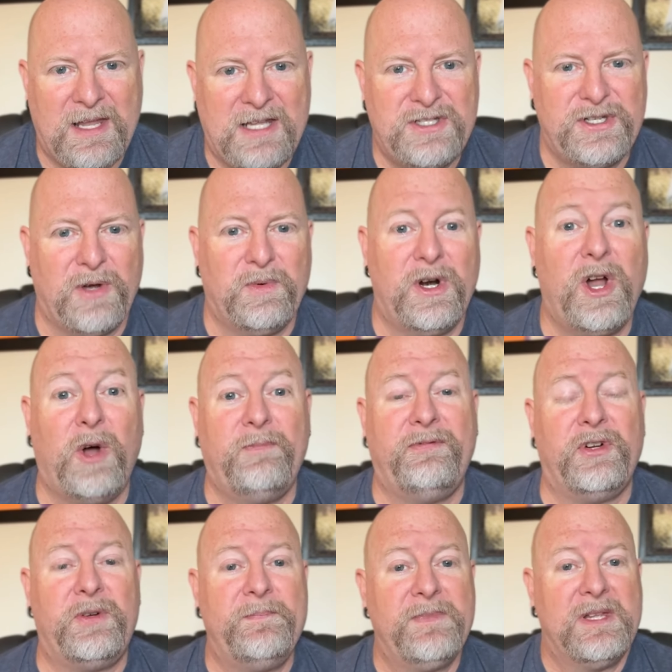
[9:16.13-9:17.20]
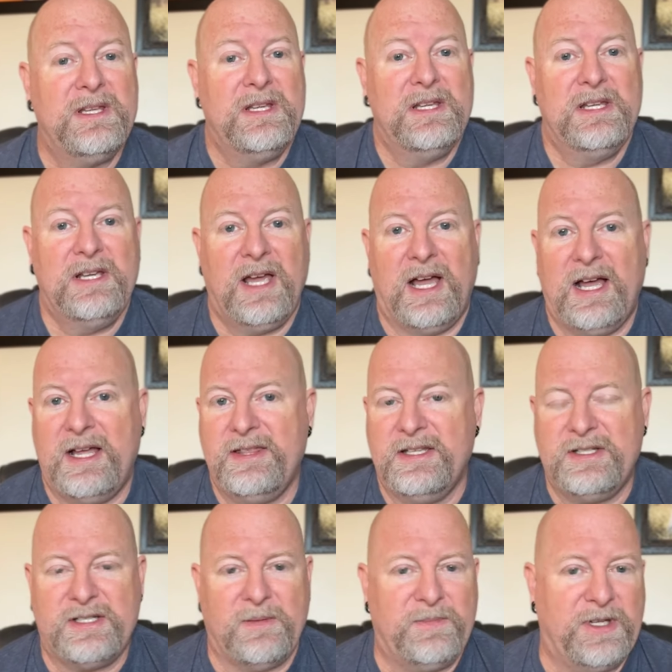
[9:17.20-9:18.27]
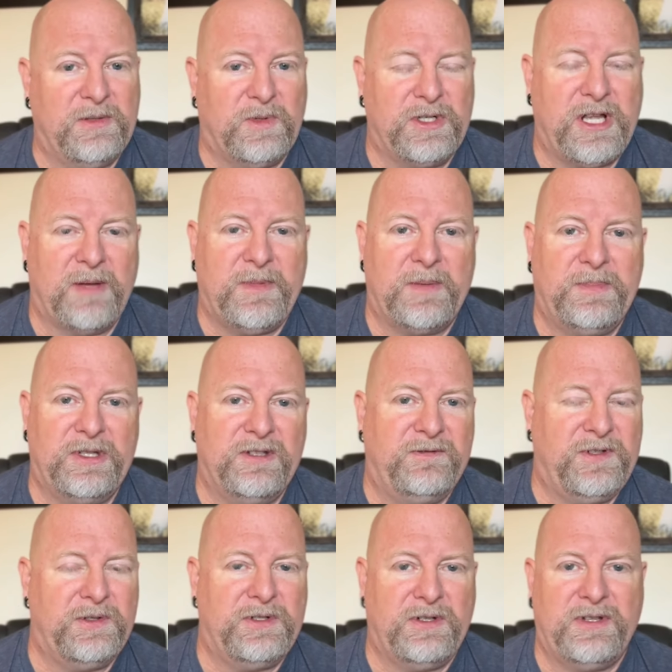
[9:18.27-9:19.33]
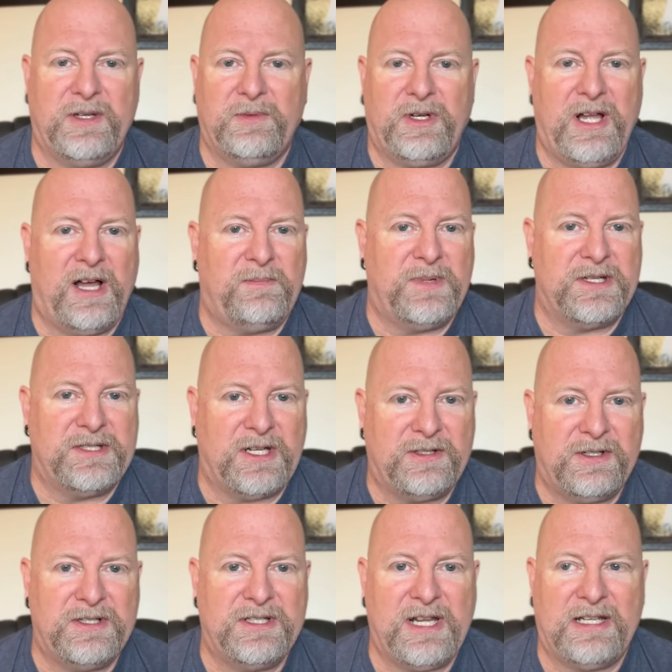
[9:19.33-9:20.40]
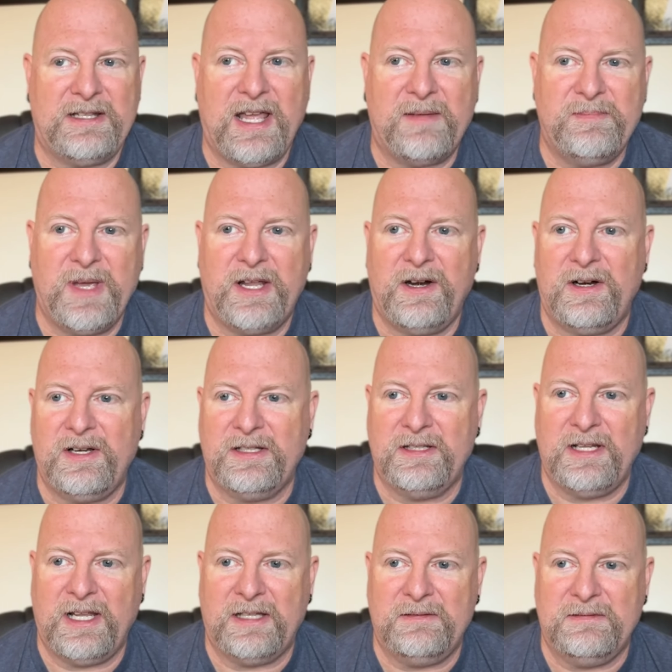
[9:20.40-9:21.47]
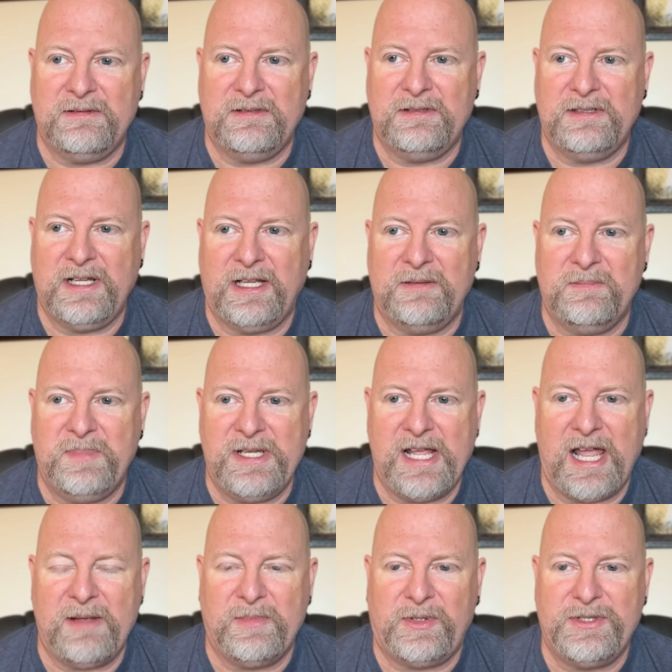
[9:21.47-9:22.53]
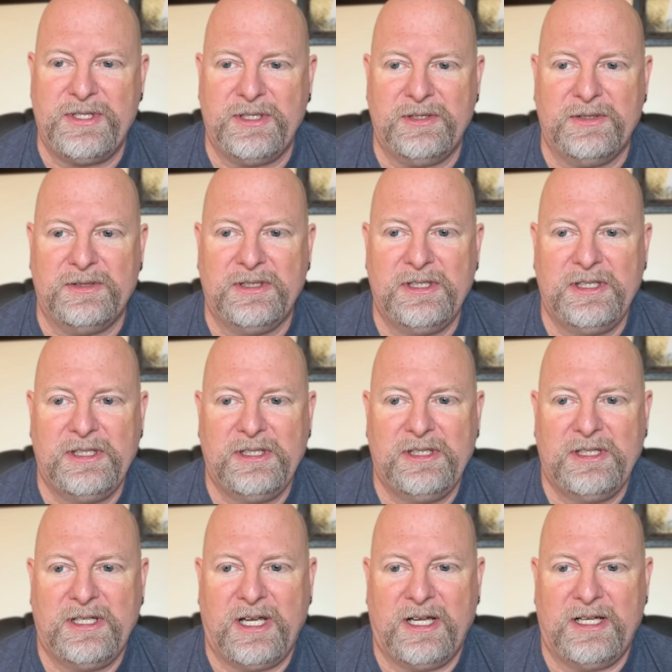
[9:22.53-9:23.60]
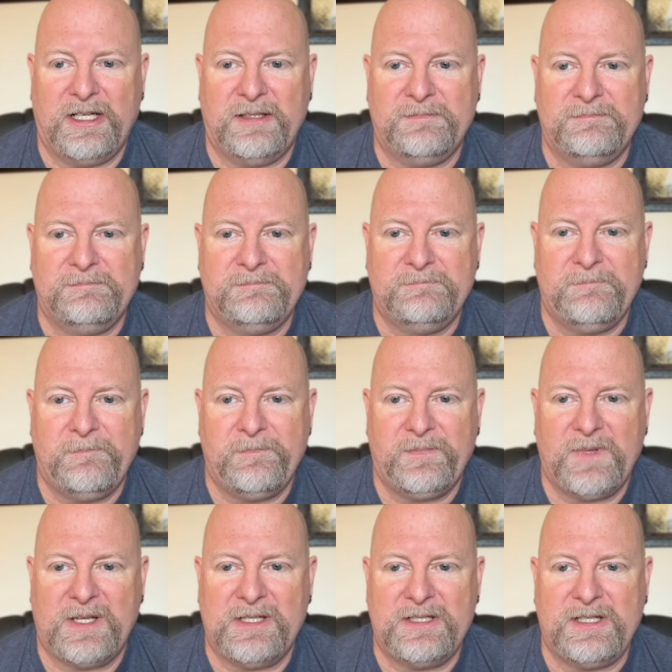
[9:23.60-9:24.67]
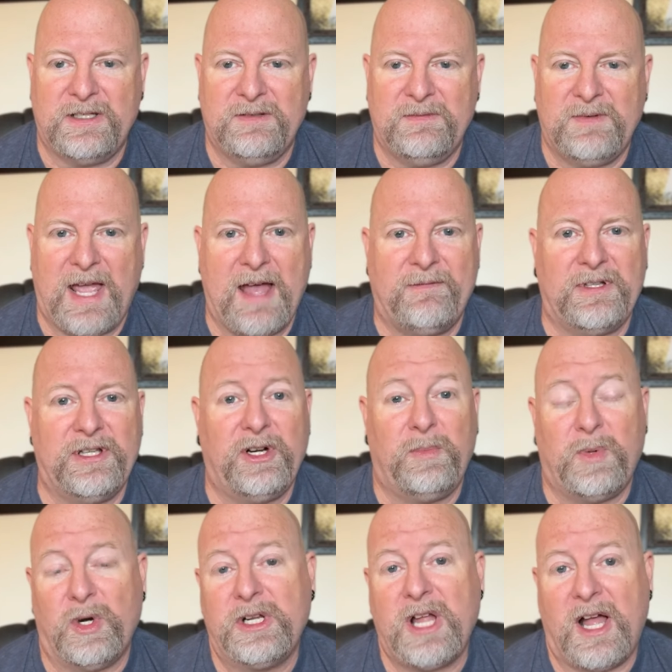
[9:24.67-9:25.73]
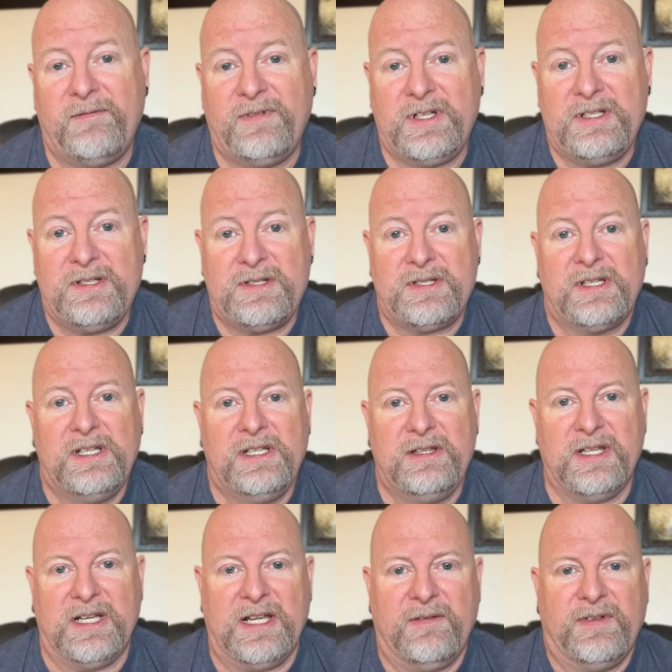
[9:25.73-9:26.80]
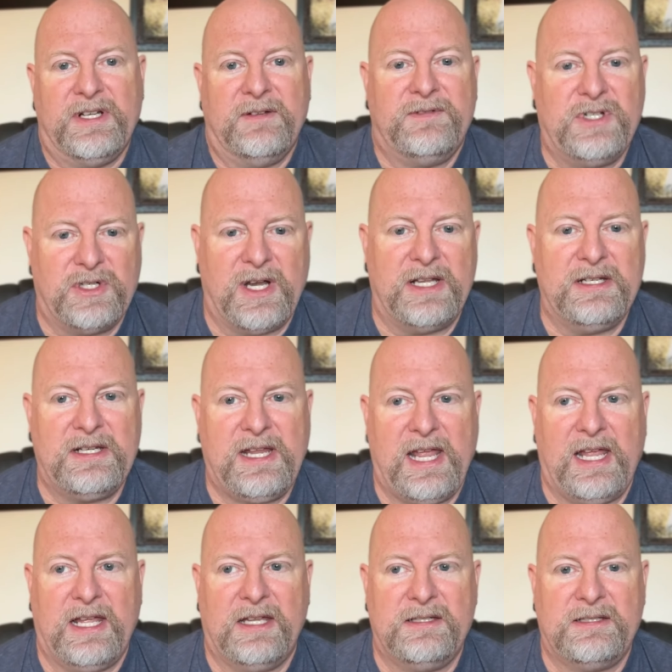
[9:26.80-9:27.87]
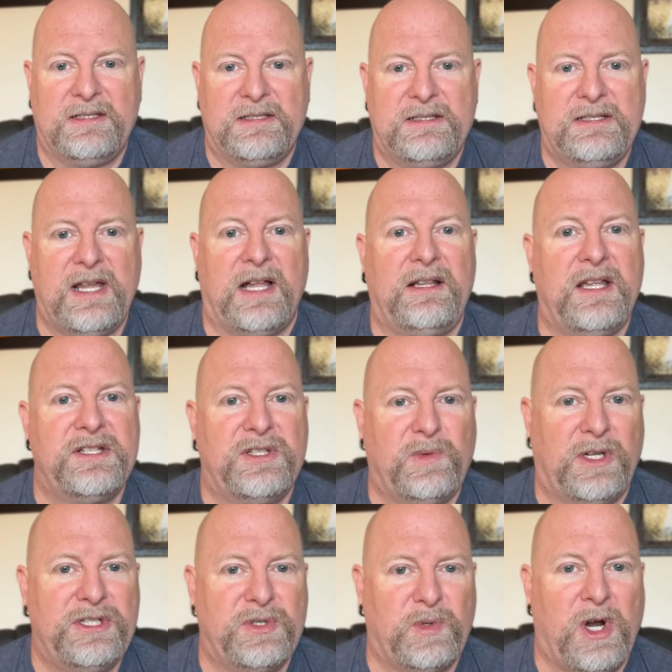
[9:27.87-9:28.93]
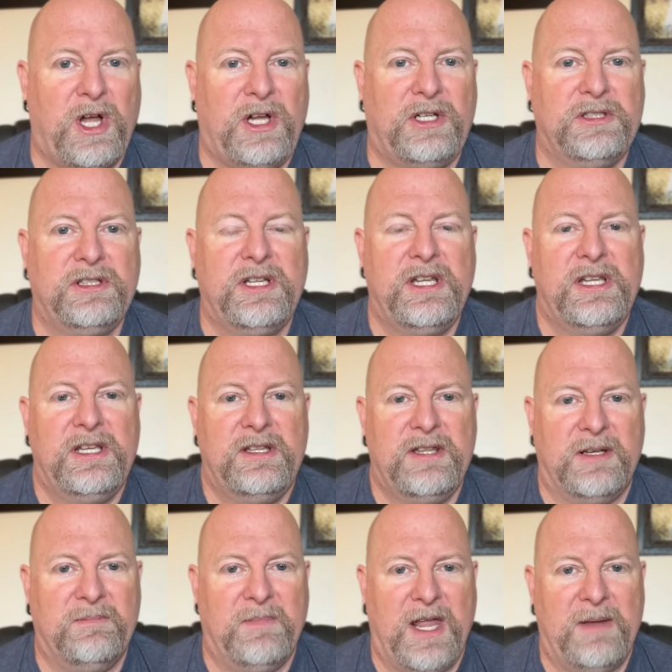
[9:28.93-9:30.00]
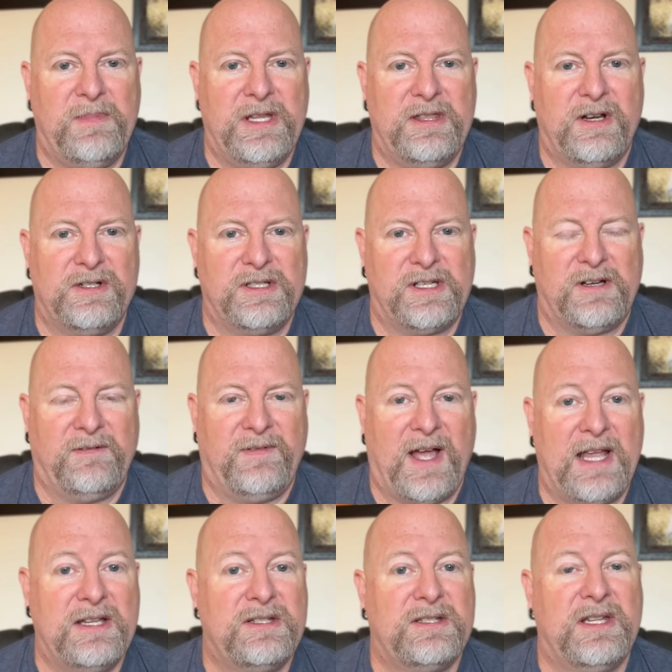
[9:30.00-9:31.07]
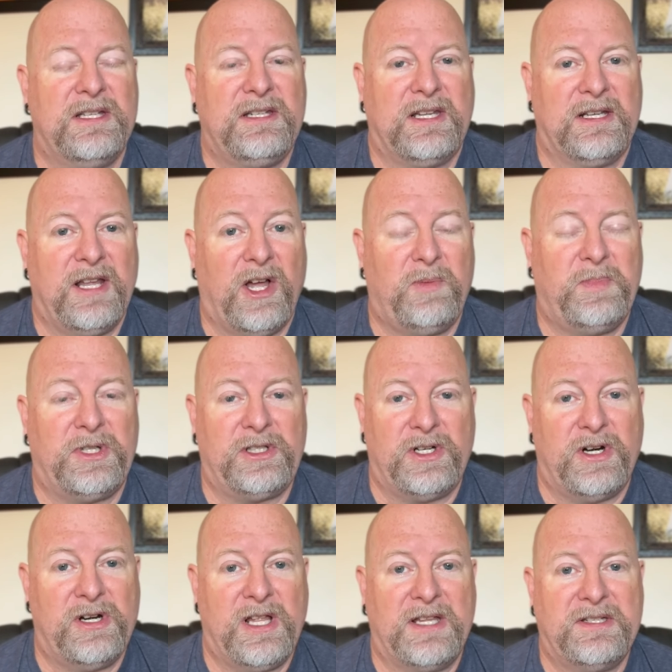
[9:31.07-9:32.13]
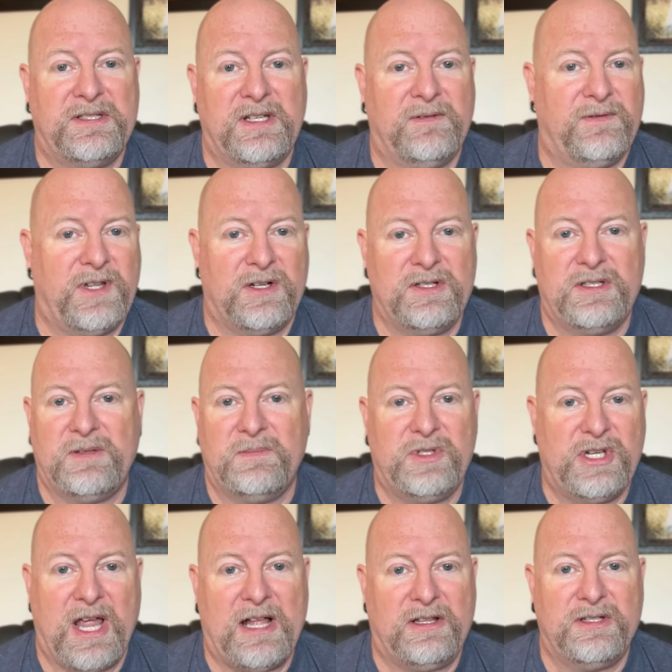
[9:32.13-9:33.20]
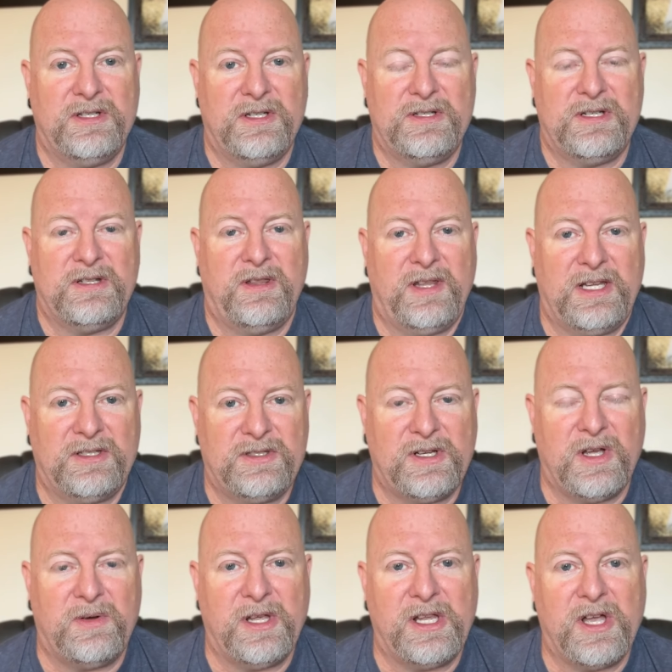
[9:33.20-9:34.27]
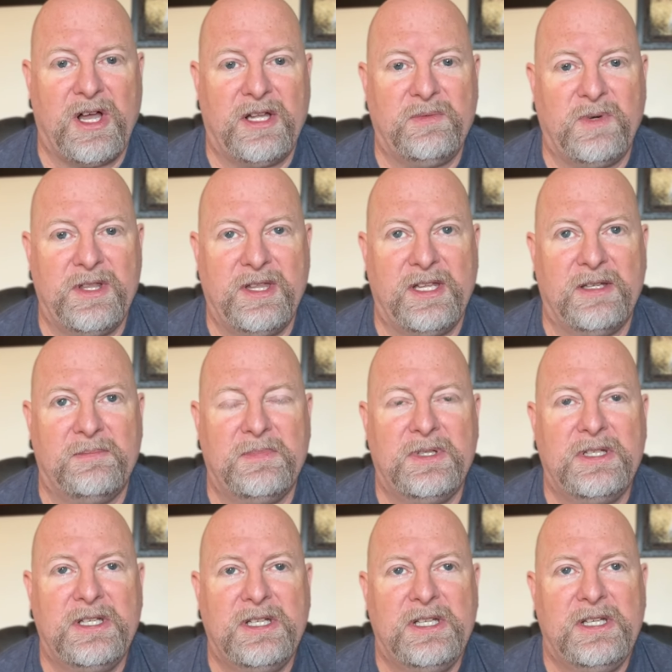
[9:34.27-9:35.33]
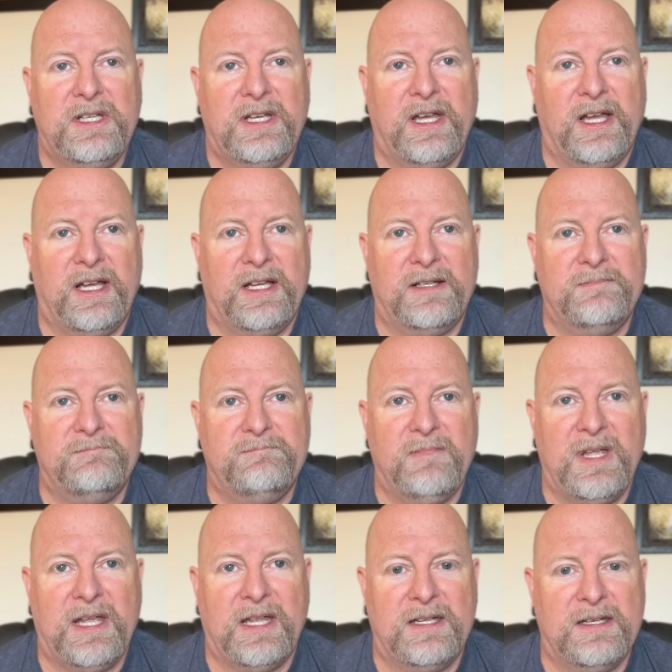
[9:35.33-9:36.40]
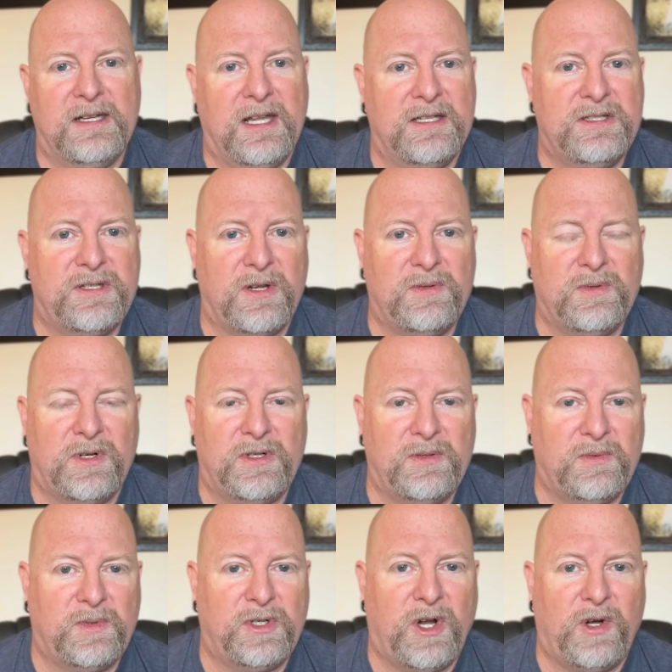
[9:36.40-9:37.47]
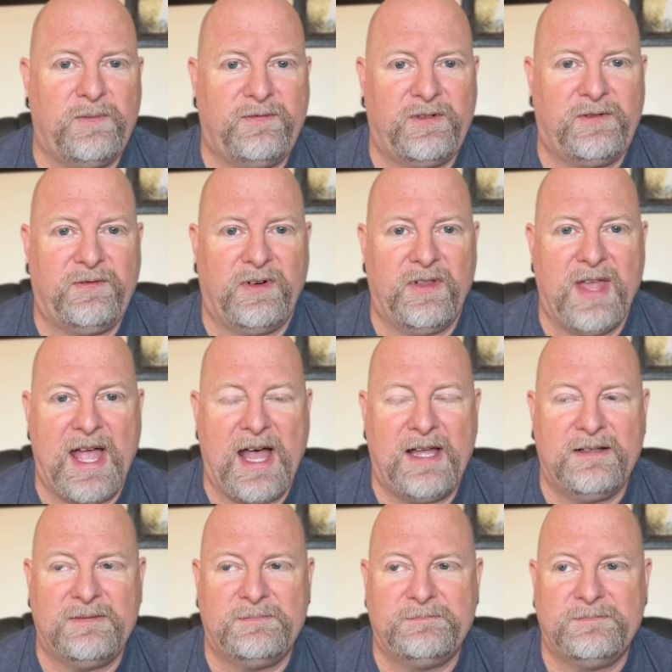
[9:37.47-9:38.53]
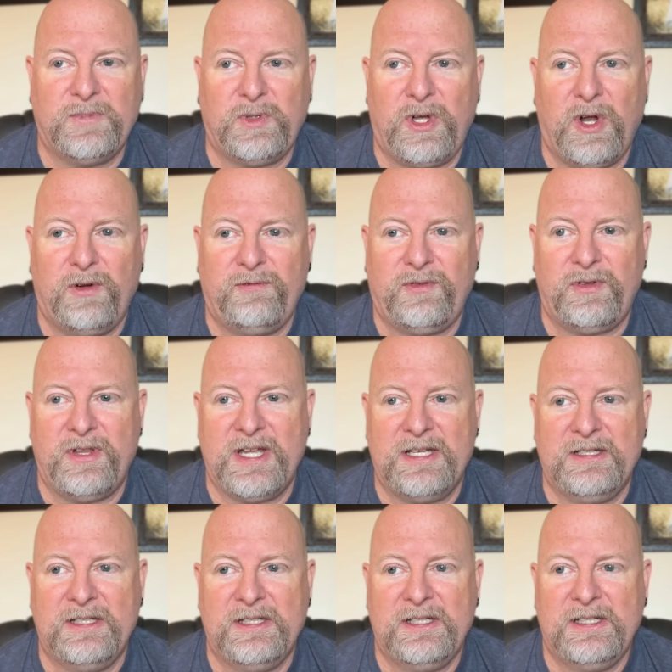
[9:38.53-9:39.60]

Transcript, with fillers: And so we're hopeful uh, that something will come up in the future that will help us understand that better and and and be able to um, to have a little more confidence that even if Trent can't tell us what's wrong, that maybe there's a device that can help alert us if there's some challenges and things going on with him. Um, and and so we're we're hopeful for that. We're hopeful that